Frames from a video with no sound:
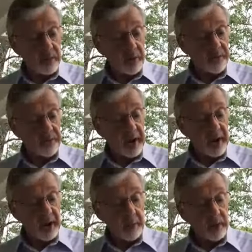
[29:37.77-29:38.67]
of
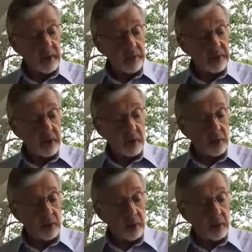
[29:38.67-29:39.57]
fire and
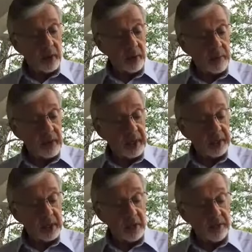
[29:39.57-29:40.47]
brimstone, where the
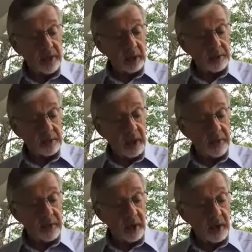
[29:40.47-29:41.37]
beast and the false
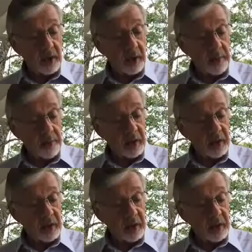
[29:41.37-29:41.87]
prophet are,